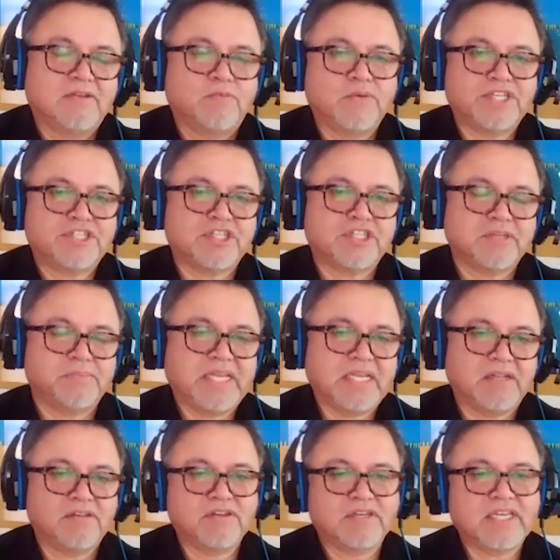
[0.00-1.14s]
We should be
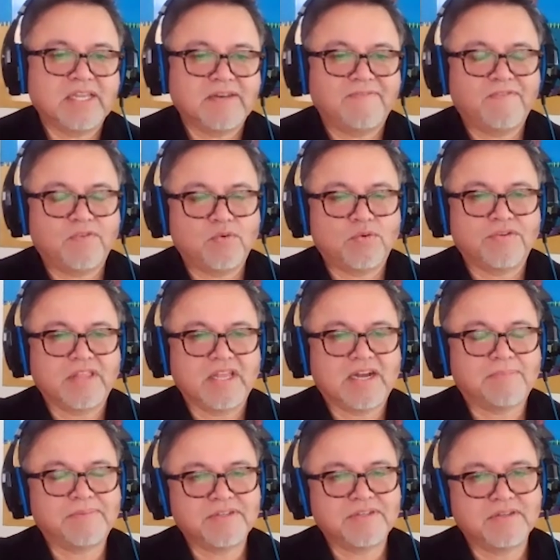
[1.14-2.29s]
looking for the
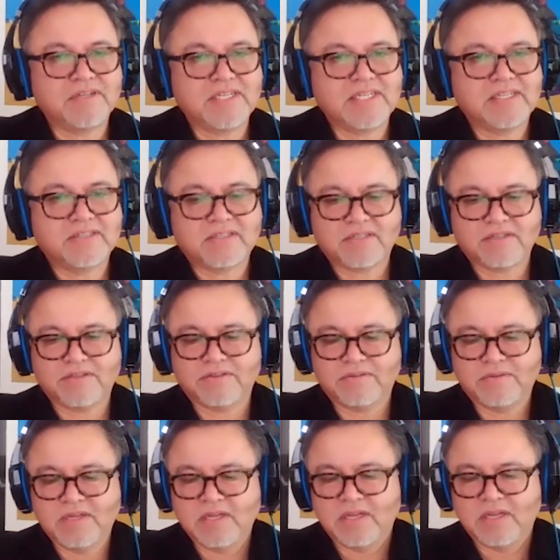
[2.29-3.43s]
opportunities to